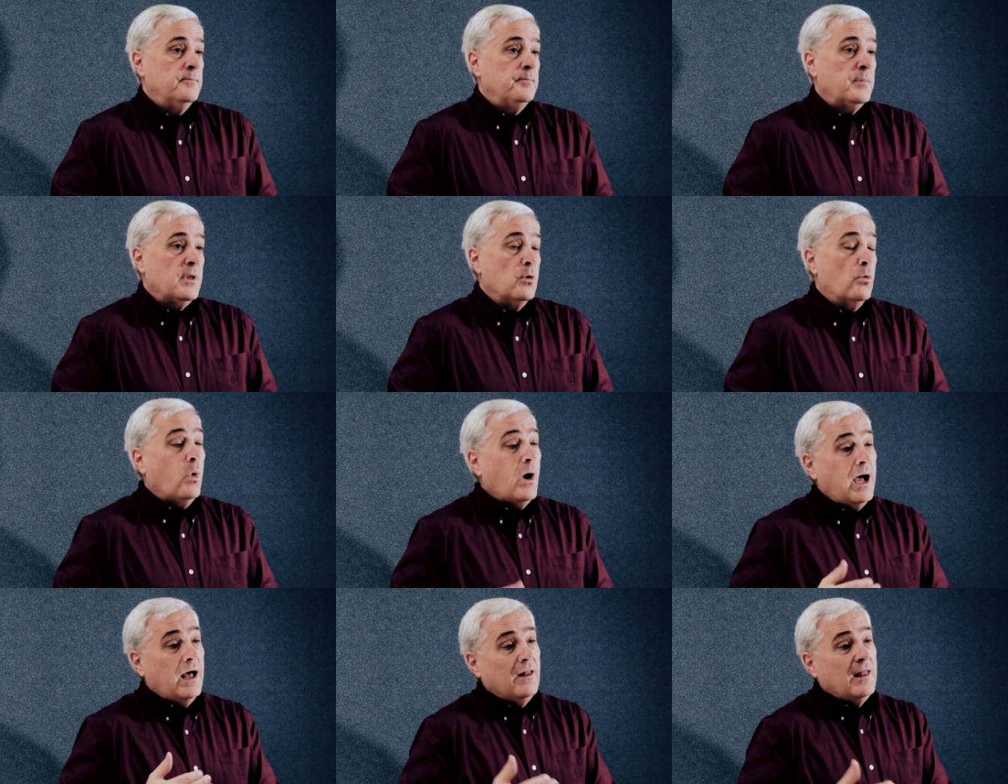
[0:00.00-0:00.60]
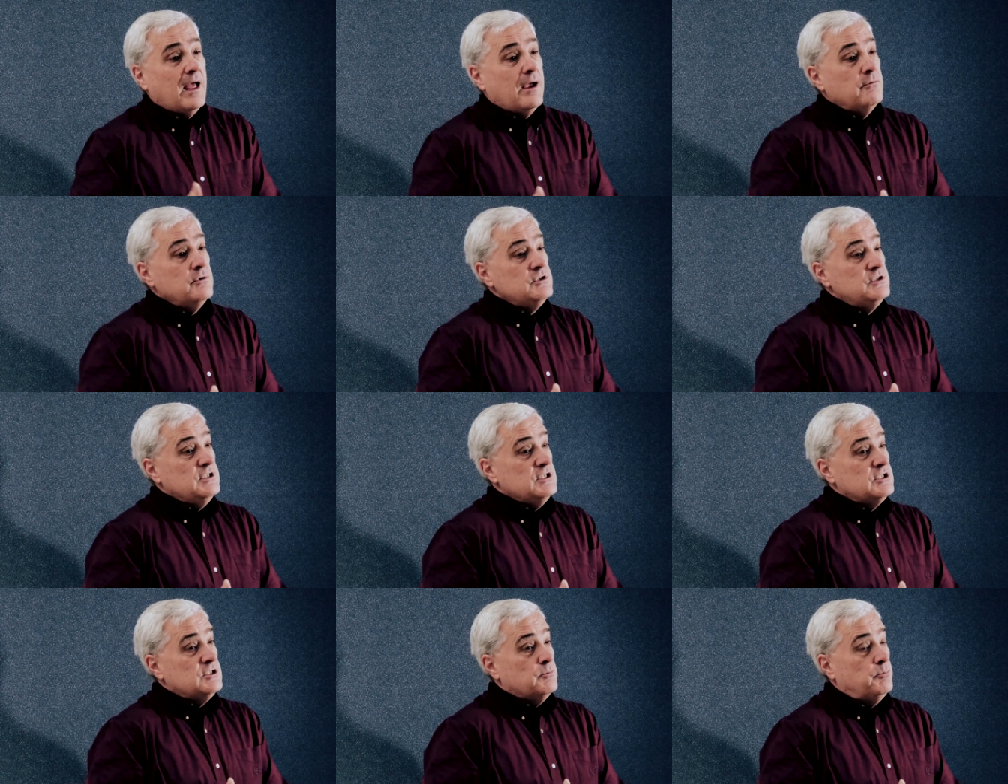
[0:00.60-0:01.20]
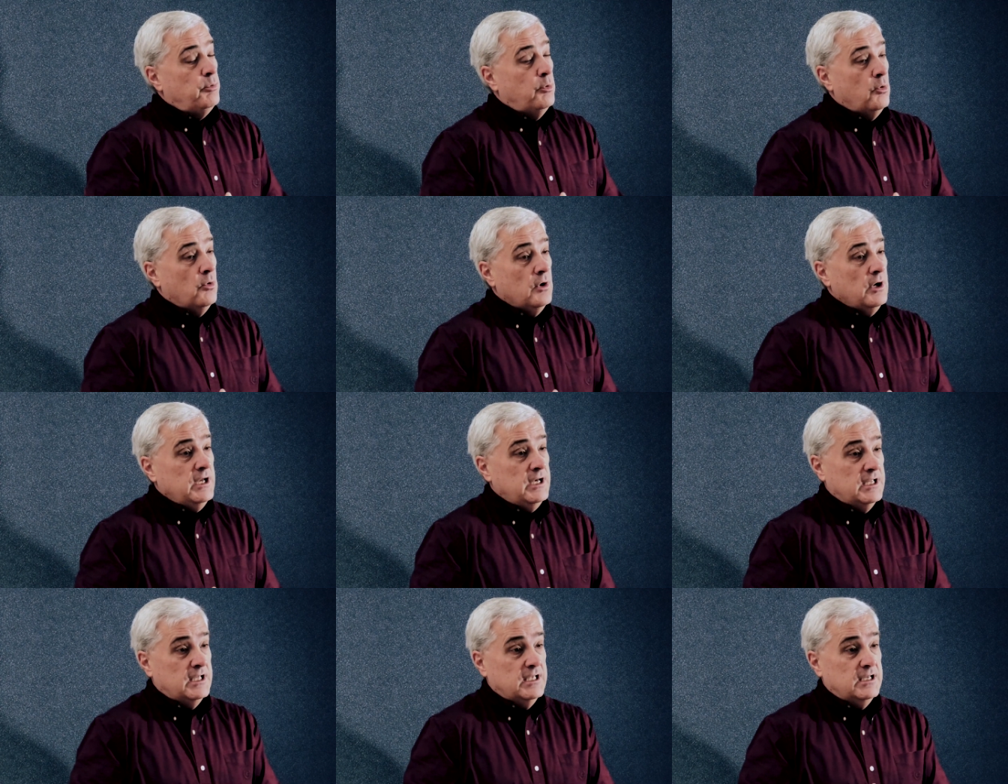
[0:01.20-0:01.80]
And while I was
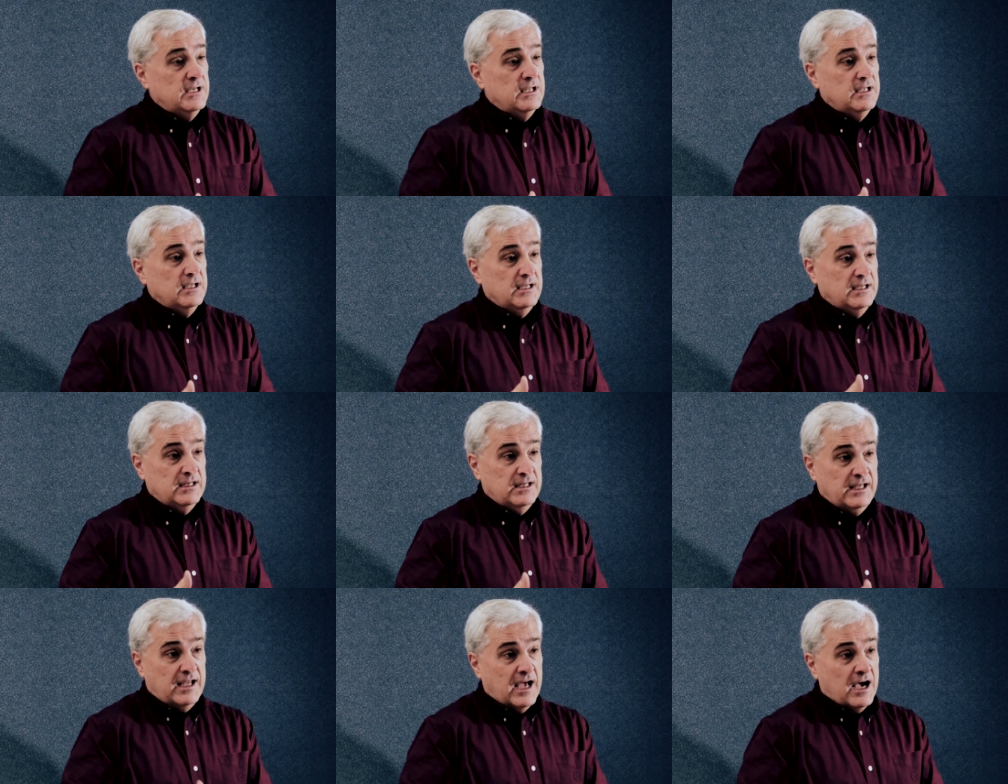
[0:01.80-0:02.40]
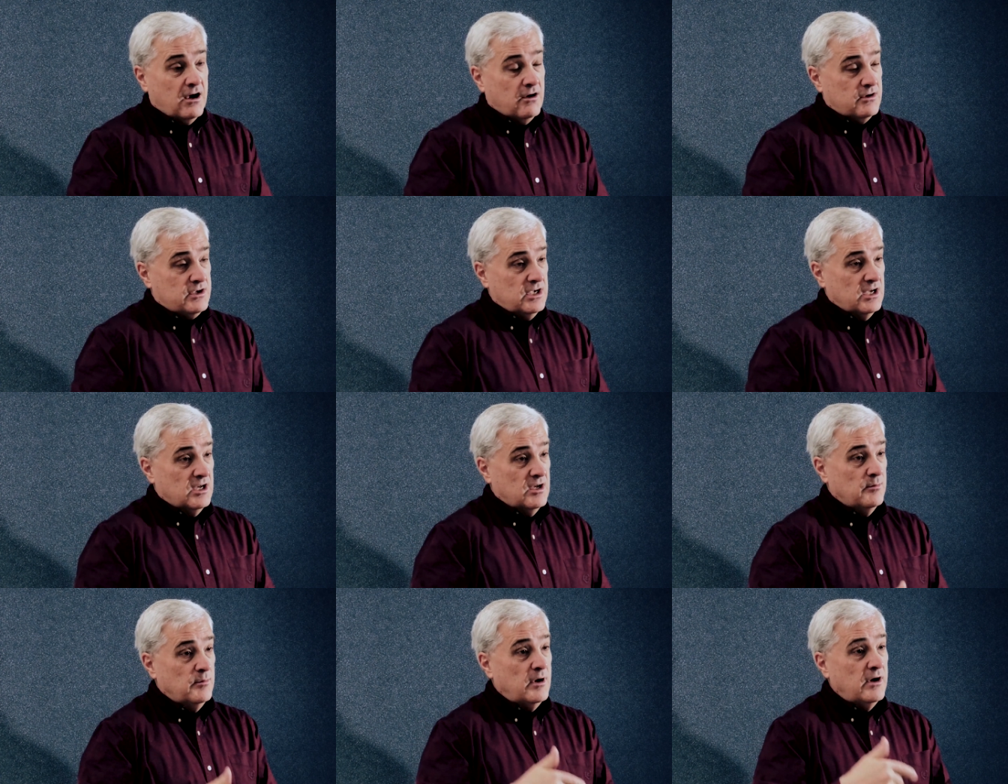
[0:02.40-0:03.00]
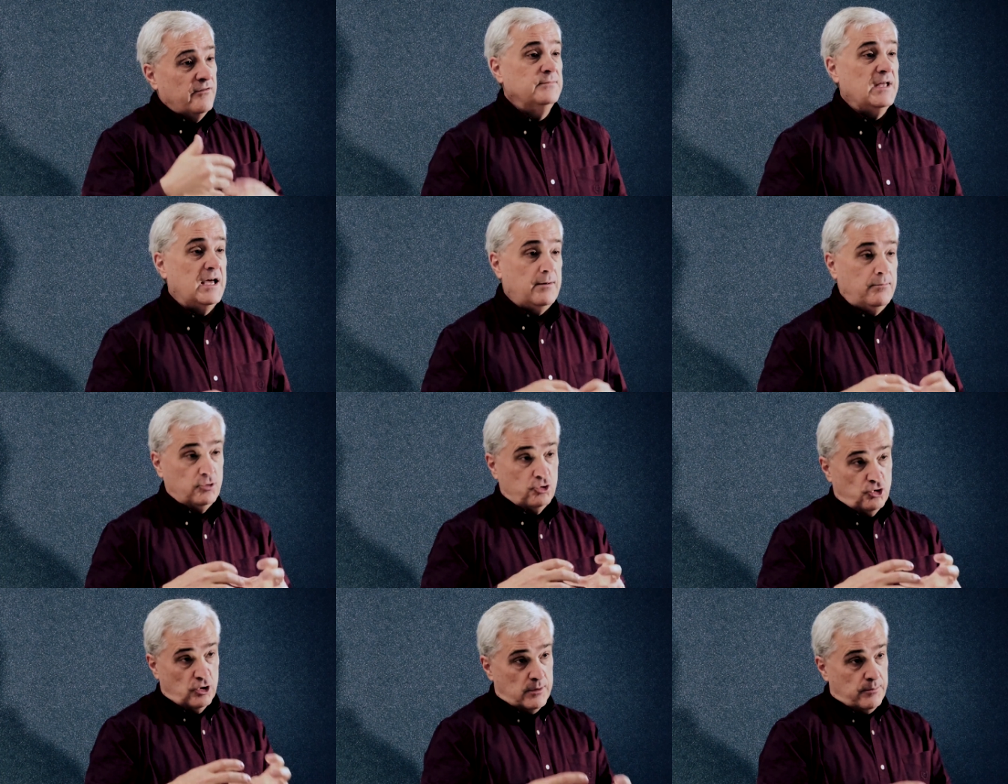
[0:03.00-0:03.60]
disappointed in the outcome of
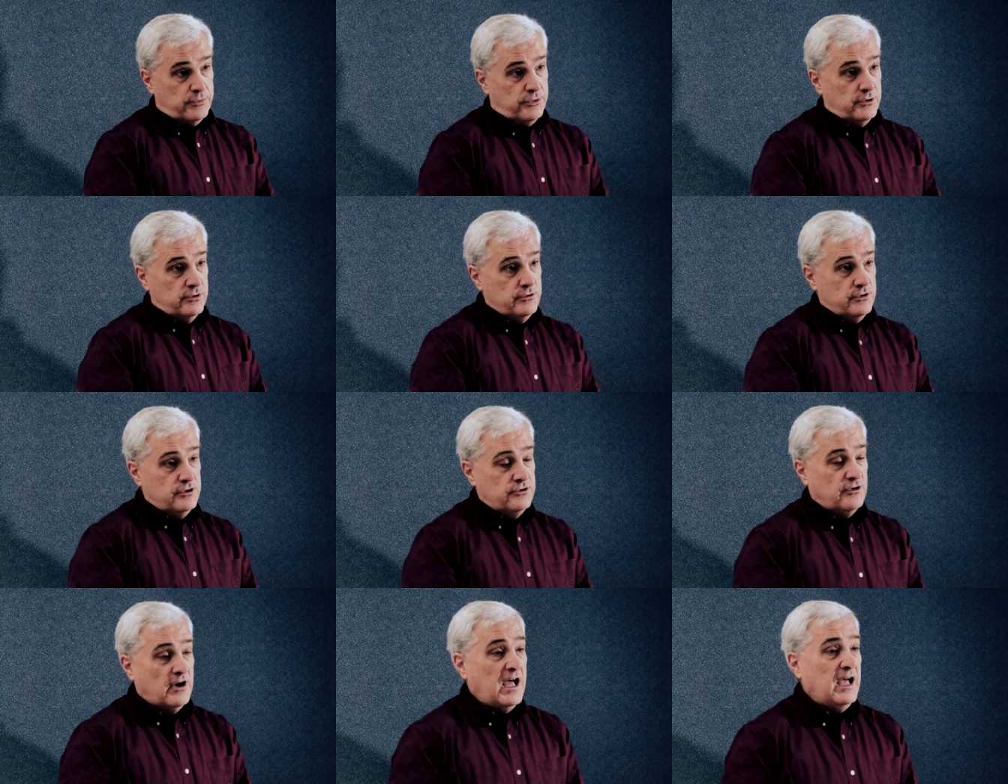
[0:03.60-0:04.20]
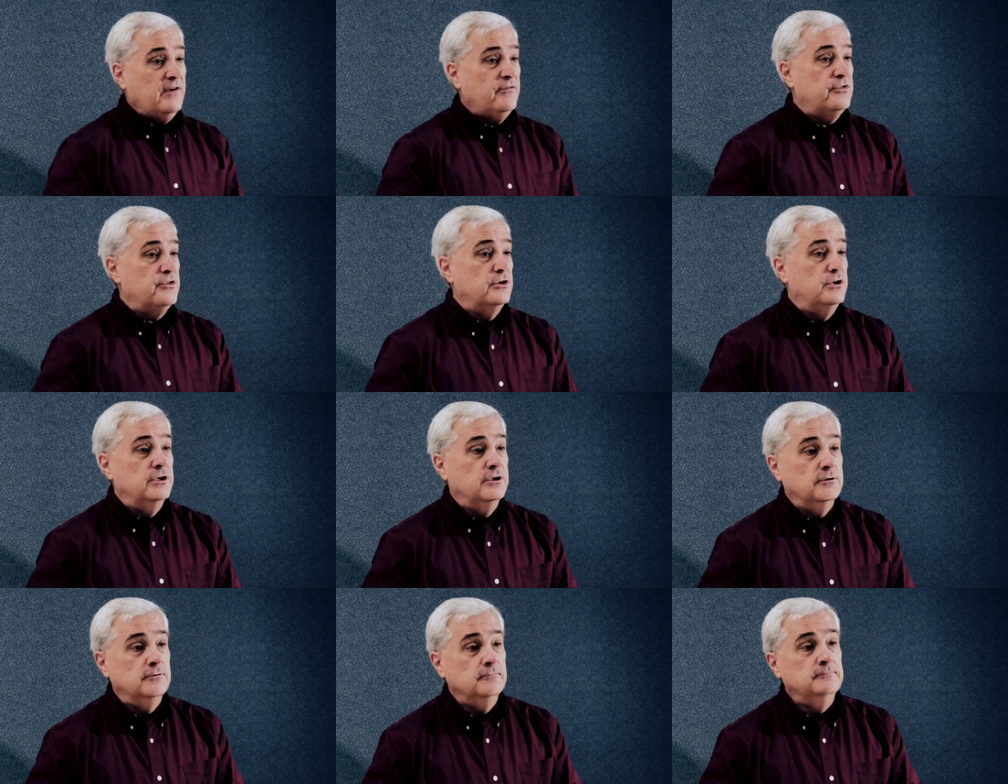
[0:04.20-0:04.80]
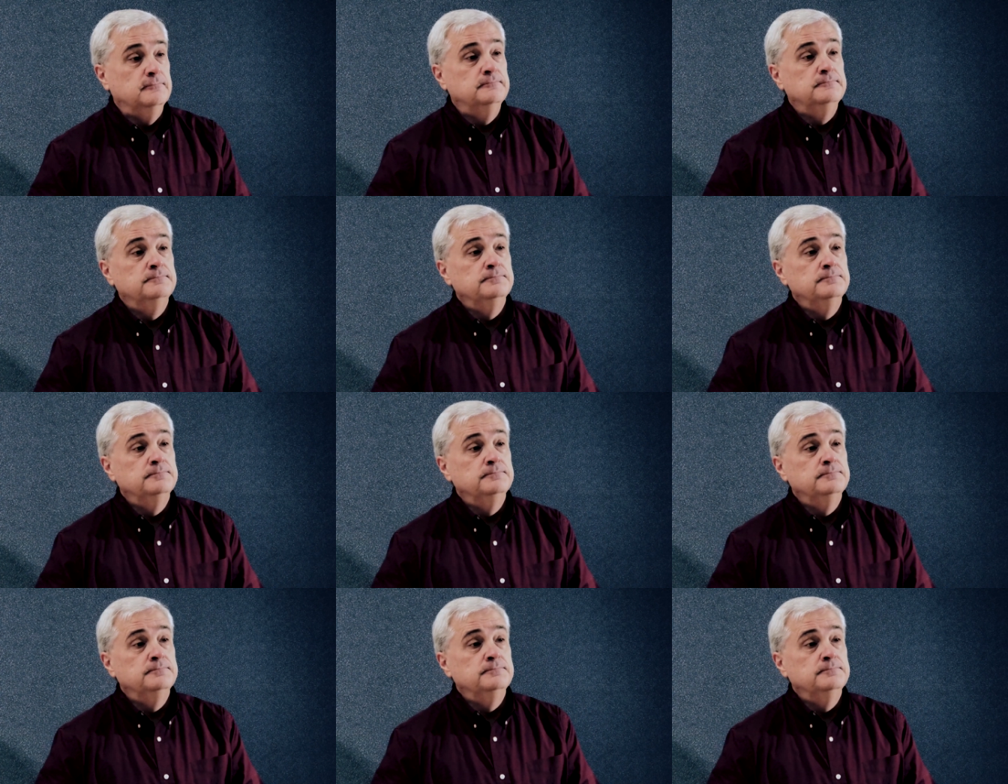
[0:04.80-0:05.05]
that trip through the drive-thru,